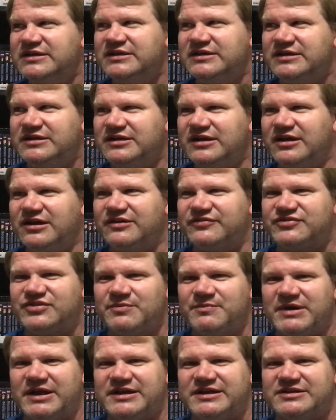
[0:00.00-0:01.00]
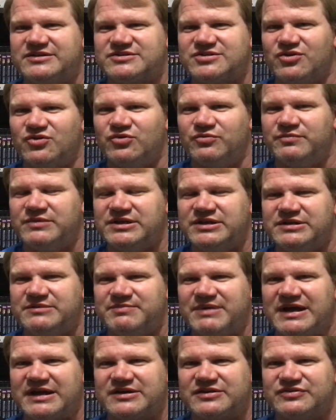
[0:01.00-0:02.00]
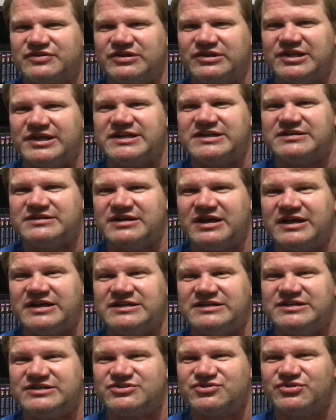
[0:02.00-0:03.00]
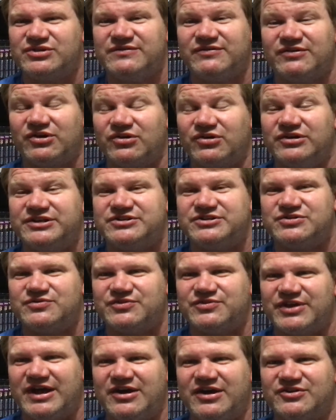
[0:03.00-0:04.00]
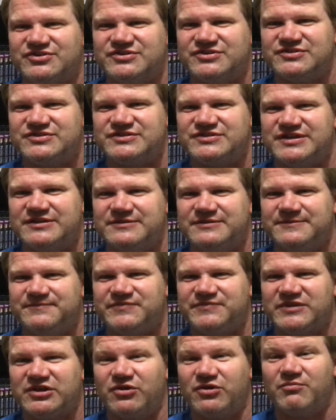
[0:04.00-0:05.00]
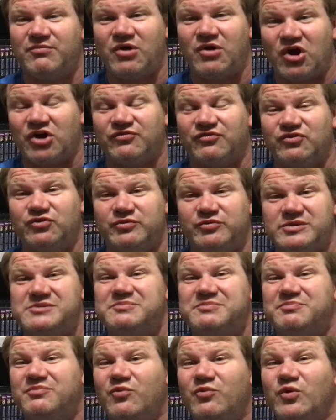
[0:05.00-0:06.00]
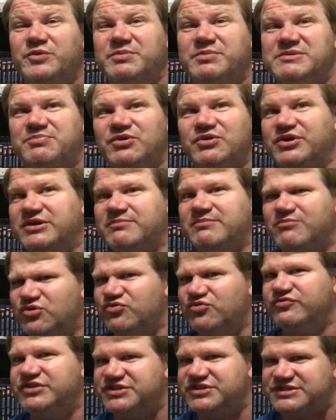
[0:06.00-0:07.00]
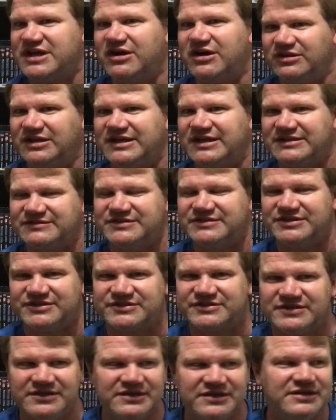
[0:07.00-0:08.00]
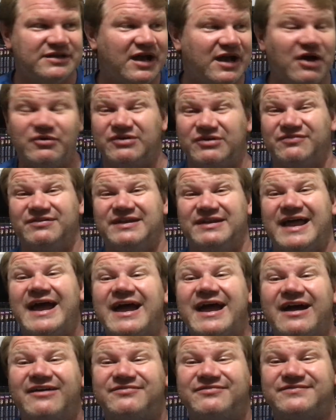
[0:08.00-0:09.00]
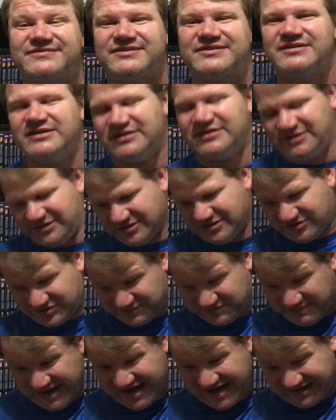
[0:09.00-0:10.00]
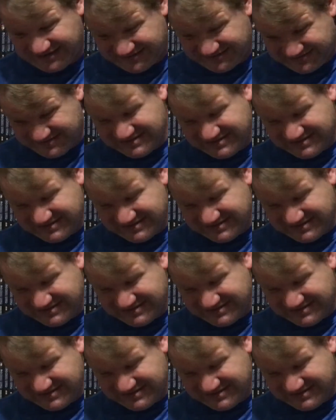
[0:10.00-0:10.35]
you know, if somebody had told me back in the late 90s or even early 2000s that, you know, Marvel would be putting movies out like this, I would have laughed. You know, because back